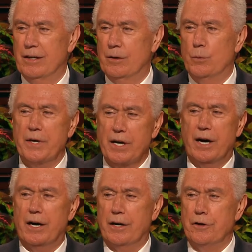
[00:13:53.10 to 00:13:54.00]
We
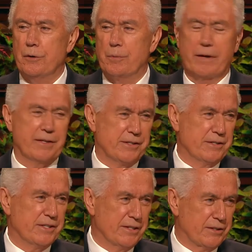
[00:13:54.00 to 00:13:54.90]
are your brothers
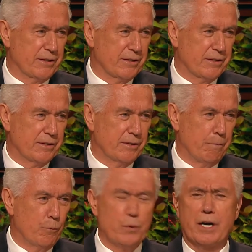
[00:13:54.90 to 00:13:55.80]
and sisters.
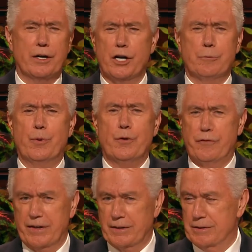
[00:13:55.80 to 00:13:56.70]
We are not
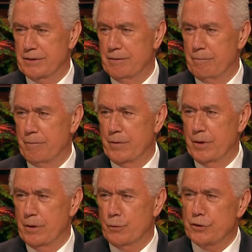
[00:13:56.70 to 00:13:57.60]
perfect.
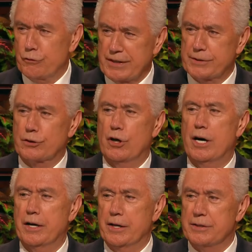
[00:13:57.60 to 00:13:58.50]
We trust
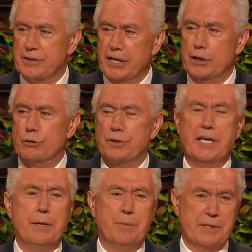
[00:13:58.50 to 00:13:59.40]
God and seek to
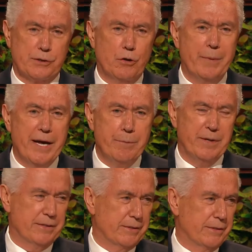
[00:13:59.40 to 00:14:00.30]
keep His
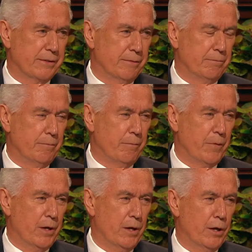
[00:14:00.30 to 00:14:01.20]
commandments.
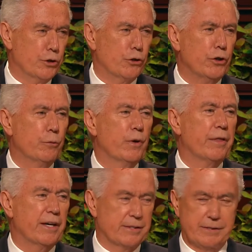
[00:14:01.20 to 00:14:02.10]
Join
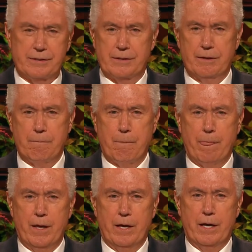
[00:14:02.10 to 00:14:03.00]
with us,
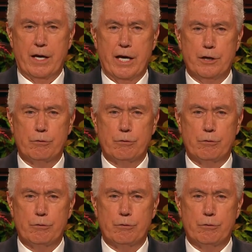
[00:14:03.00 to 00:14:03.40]
and you